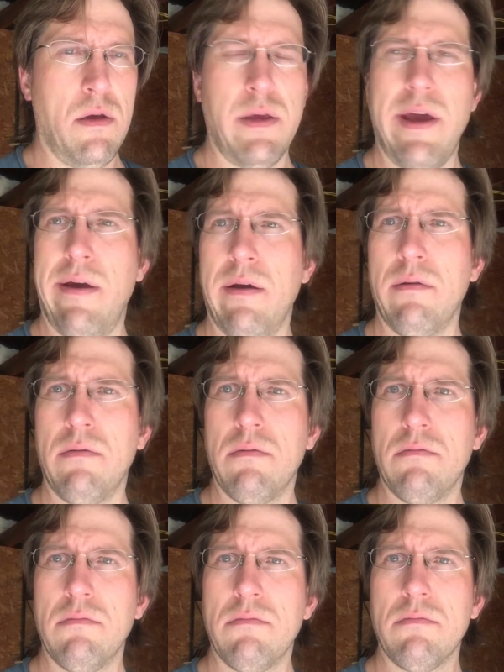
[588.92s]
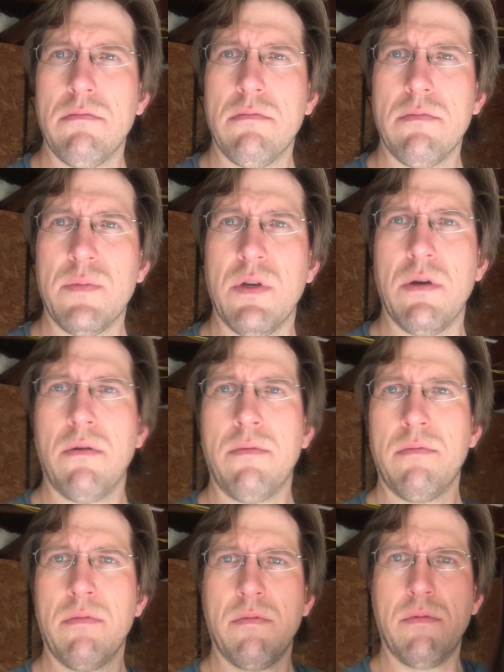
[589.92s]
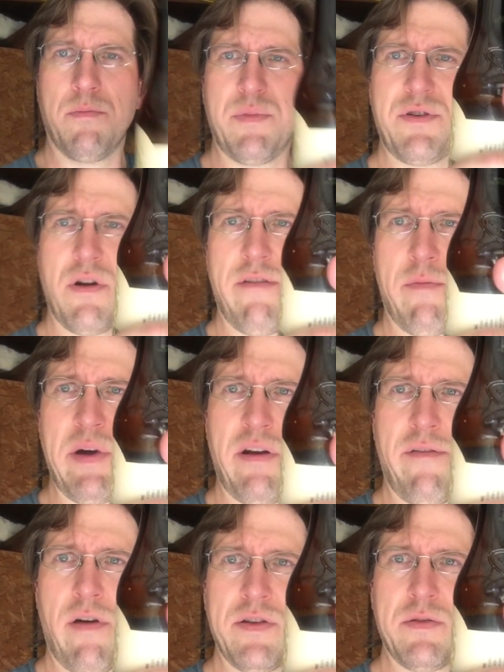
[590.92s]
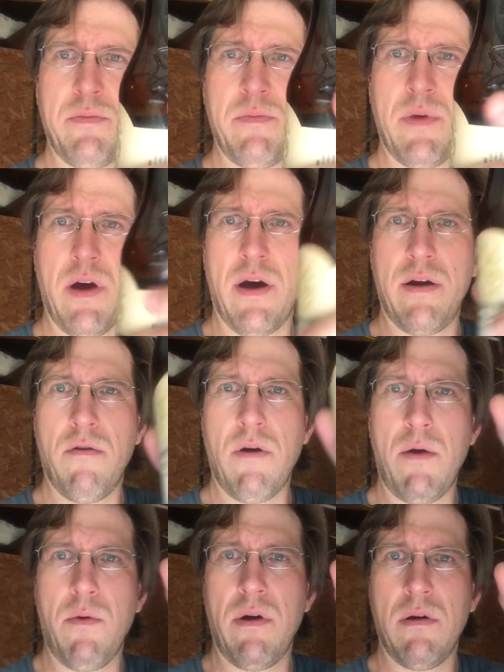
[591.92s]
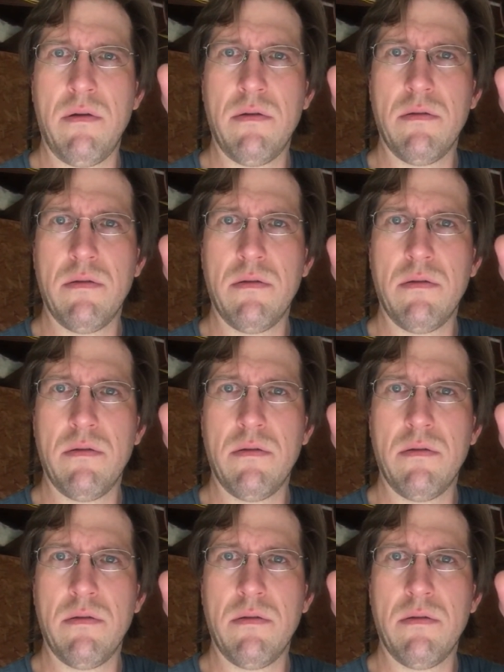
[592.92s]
Yeah, so be sure to have a pint of awesome. I know I will.